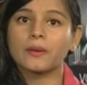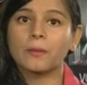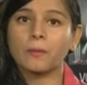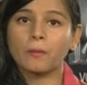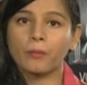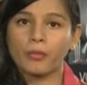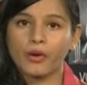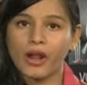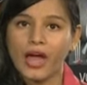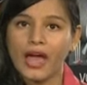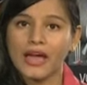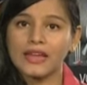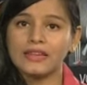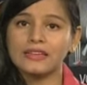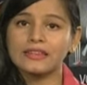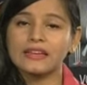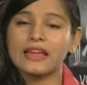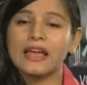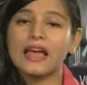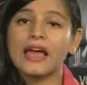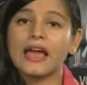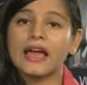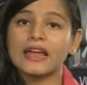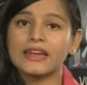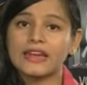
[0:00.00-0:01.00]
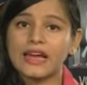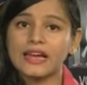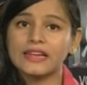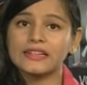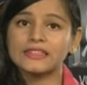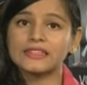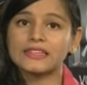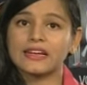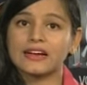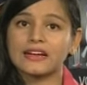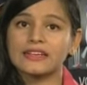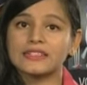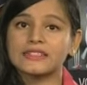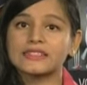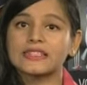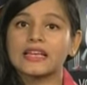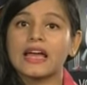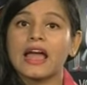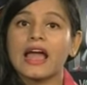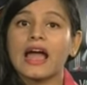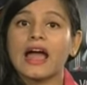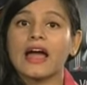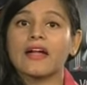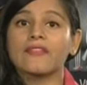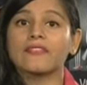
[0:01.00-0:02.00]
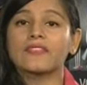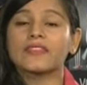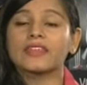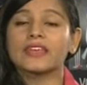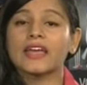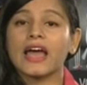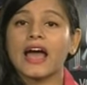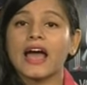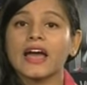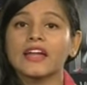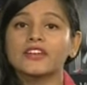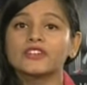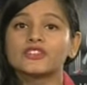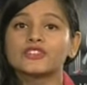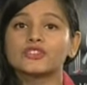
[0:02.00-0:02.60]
brand and ideas and the ad